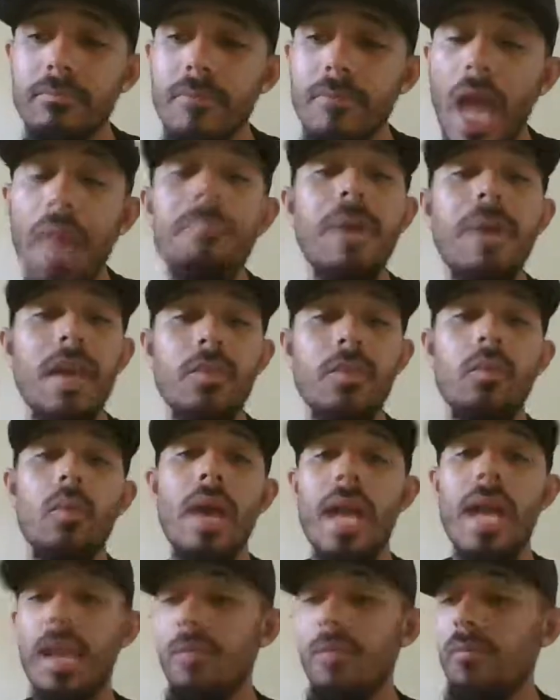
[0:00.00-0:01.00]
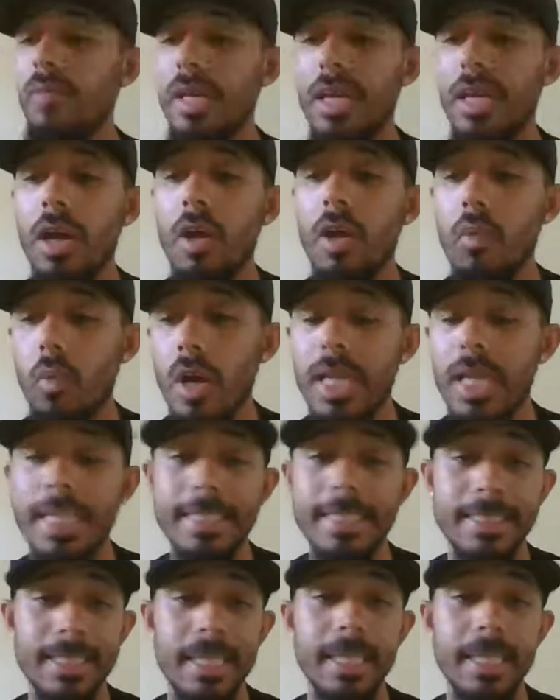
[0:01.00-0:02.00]
And by the way, if we go
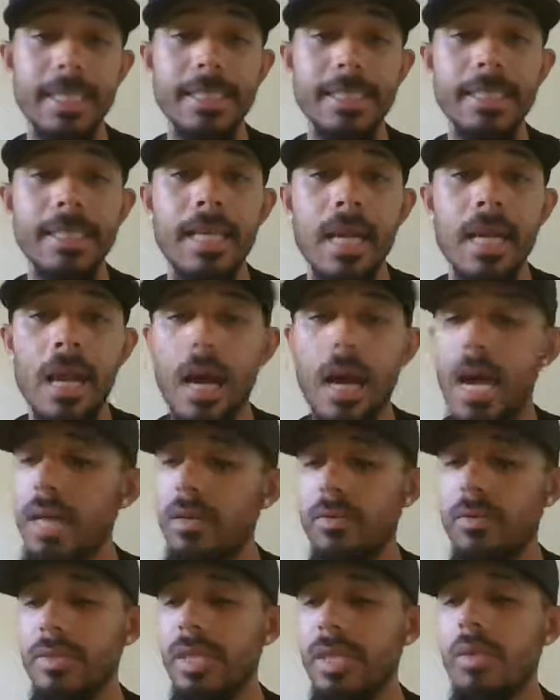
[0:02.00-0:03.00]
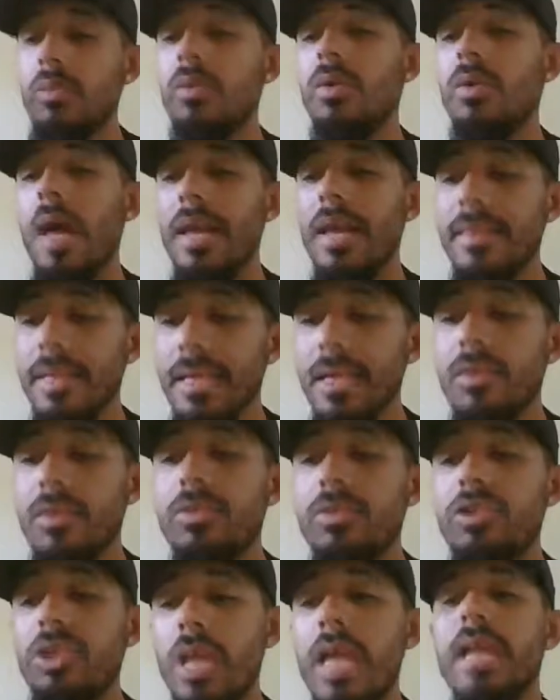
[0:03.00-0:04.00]
1-6, I think
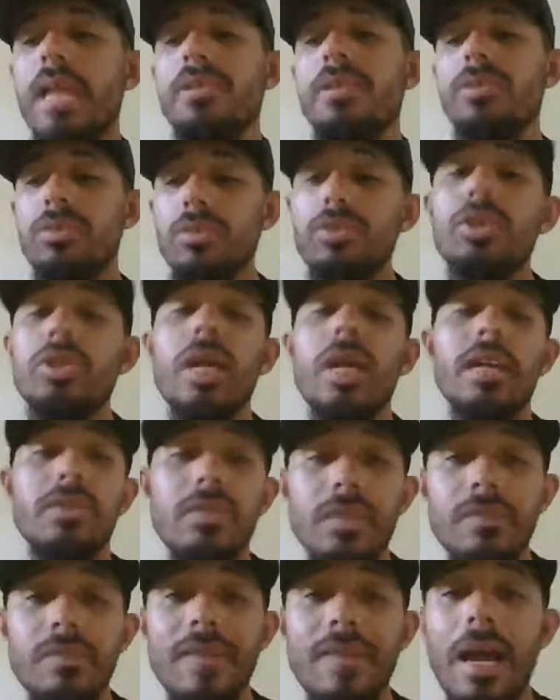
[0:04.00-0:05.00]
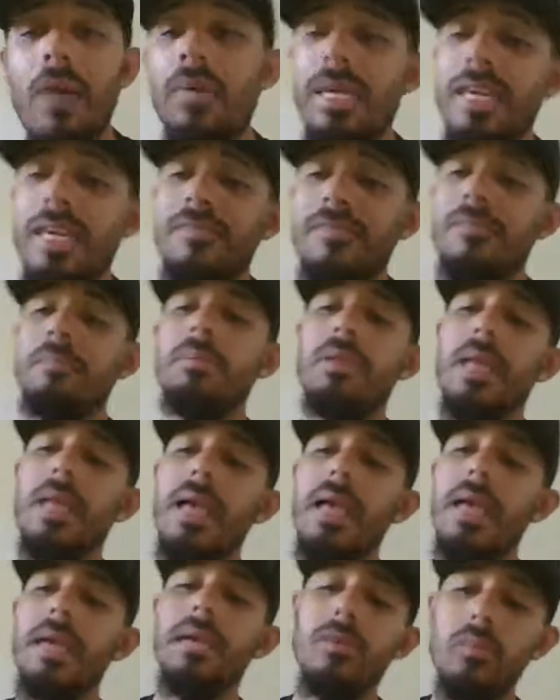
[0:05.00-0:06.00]
it'll change the trajectory of how we even
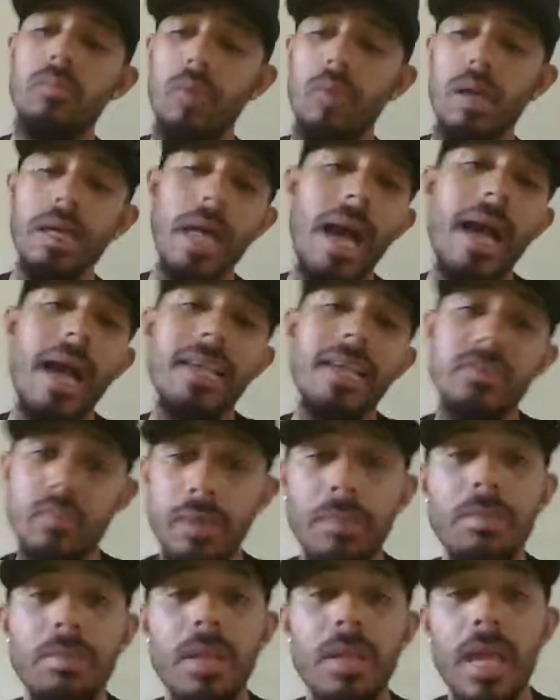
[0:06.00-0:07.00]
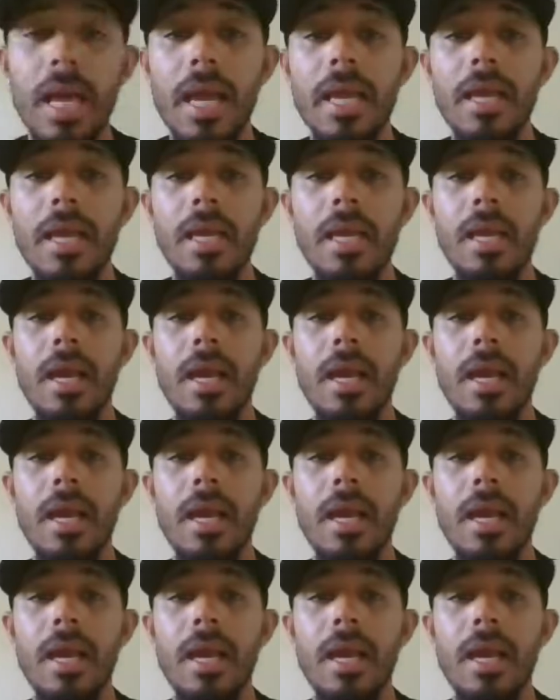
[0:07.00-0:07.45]
play, what guys we play.